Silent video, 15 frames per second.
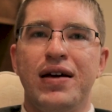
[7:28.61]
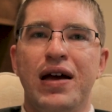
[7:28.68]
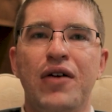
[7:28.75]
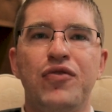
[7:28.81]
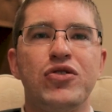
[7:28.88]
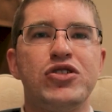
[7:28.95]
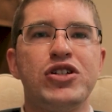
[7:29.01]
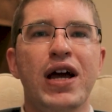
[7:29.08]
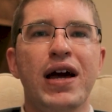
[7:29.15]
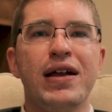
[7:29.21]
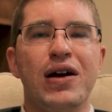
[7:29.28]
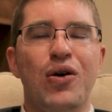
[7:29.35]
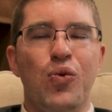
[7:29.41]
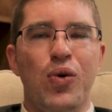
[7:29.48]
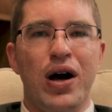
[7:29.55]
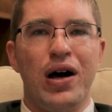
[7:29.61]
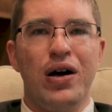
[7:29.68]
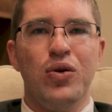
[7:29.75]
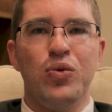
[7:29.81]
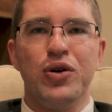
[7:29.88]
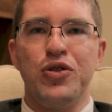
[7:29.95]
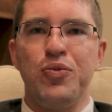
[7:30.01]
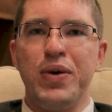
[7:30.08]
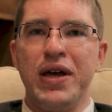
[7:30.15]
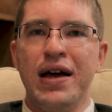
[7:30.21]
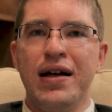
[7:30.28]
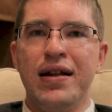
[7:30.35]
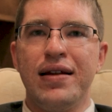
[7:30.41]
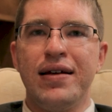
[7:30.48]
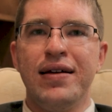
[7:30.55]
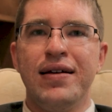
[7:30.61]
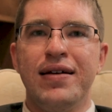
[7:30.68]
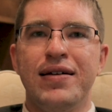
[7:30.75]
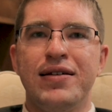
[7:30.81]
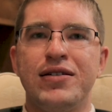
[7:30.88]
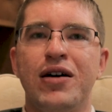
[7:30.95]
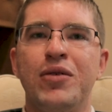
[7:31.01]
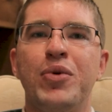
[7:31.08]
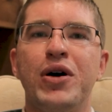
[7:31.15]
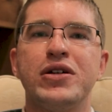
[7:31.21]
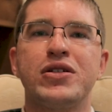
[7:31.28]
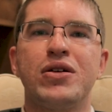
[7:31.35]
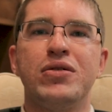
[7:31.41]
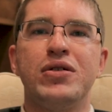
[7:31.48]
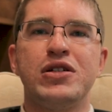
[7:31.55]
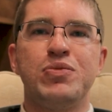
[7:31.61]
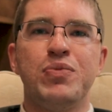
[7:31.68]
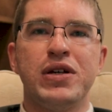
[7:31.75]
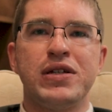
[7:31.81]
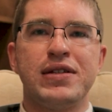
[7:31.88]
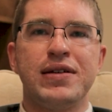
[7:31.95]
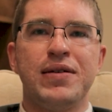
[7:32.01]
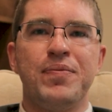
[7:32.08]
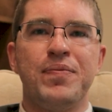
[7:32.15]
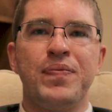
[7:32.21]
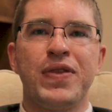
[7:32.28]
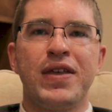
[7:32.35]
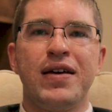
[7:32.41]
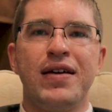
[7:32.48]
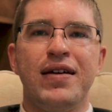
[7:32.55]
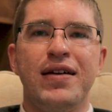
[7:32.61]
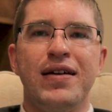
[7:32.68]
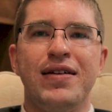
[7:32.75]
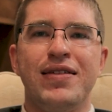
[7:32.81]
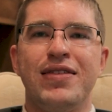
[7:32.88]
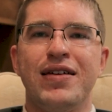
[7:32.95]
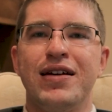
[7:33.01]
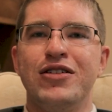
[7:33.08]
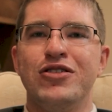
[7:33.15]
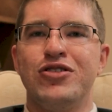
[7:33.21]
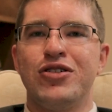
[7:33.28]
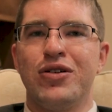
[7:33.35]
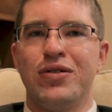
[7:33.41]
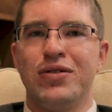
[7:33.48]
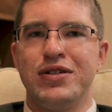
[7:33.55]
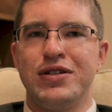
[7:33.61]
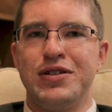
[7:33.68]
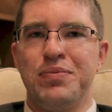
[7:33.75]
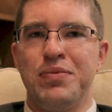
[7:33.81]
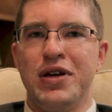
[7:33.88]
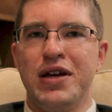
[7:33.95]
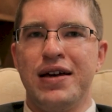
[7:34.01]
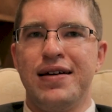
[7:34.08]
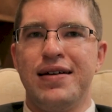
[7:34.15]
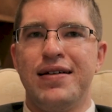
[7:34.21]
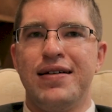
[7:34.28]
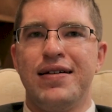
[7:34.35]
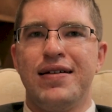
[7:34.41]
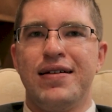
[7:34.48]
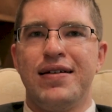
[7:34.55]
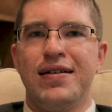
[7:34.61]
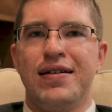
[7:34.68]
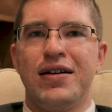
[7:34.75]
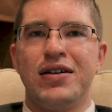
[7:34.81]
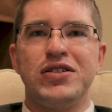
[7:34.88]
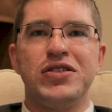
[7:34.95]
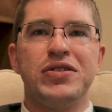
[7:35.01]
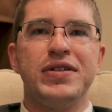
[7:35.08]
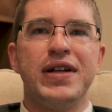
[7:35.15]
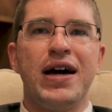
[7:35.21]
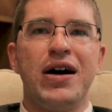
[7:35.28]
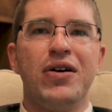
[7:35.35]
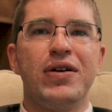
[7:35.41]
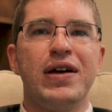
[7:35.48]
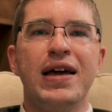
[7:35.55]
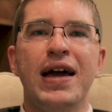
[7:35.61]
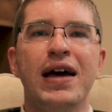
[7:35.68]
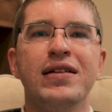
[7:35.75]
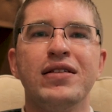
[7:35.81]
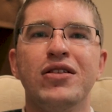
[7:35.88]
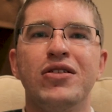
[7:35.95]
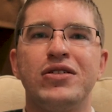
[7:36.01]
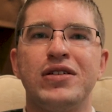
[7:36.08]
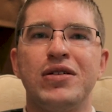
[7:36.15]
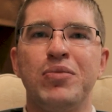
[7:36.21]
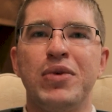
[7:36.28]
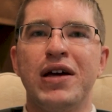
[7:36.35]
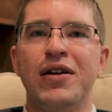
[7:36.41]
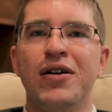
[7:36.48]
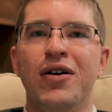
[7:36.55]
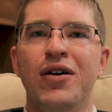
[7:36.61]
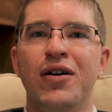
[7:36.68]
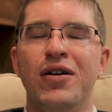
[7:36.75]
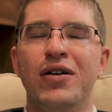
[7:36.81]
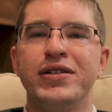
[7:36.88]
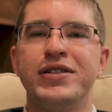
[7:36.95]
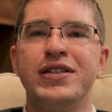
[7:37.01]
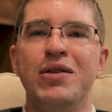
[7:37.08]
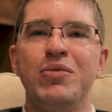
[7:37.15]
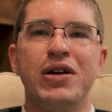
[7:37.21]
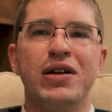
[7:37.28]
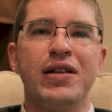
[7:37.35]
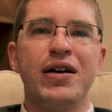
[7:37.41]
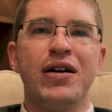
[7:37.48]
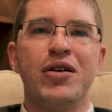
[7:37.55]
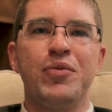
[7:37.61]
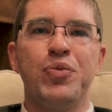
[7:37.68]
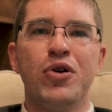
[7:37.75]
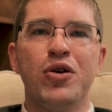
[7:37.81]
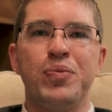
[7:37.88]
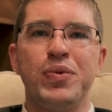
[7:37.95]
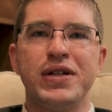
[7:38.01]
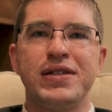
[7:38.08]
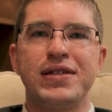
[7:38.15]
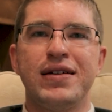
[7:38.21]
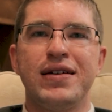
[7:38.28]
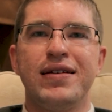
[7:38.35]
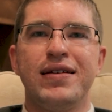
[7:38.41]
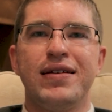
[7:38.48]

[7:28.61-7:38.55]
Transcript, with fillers: After chatting a while with Bielli, Don Bosco dismissed him. He then turned to me. Until now, he hadn't looked at me at all, seemingly on purpose.